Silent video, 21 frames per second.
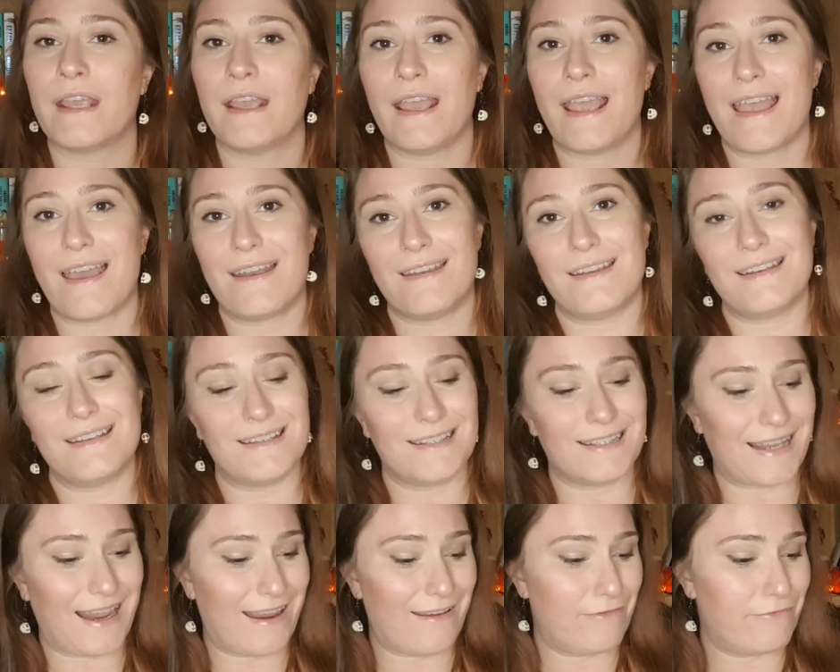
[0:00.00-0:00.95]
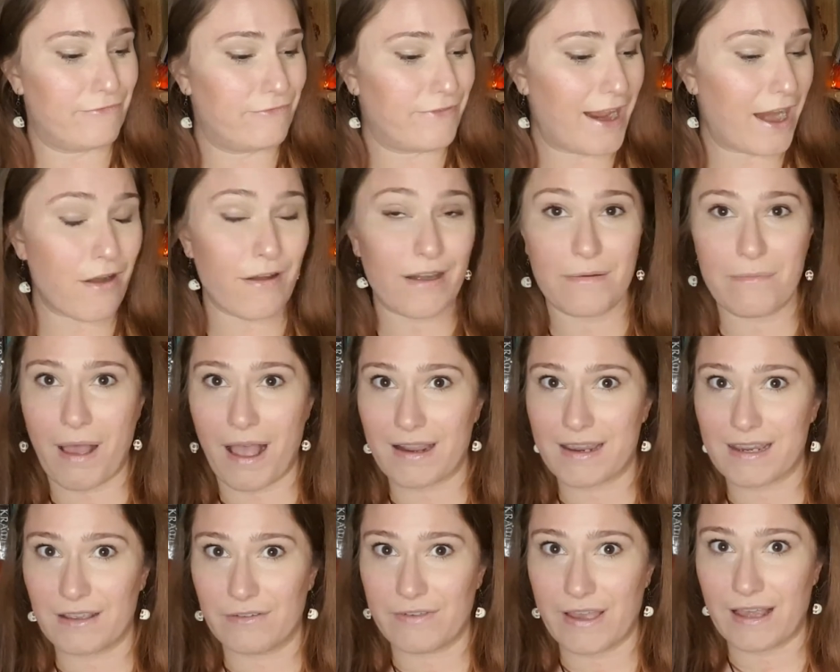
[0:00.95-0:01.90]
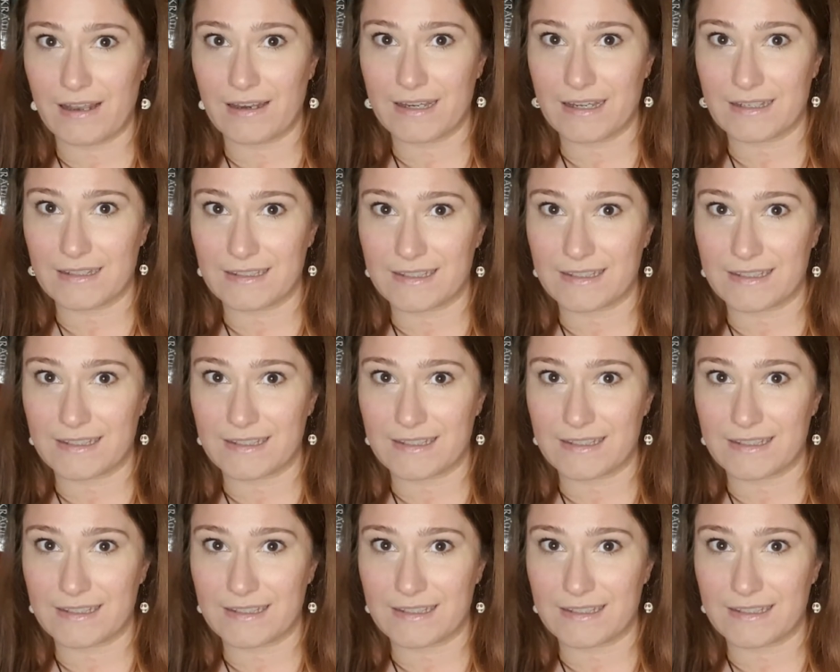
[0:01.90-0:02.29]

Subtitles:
and it is a very Machiavellian